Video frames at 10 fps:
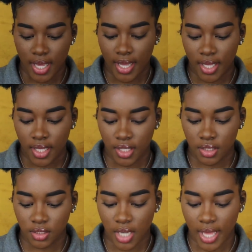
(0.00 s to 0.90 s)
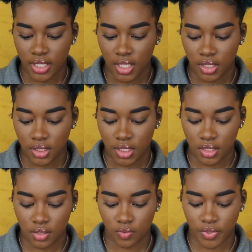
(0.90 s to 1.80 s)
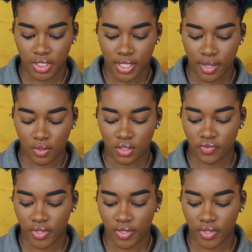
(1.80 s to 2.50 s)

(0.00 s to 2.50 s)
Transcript: And I think this retails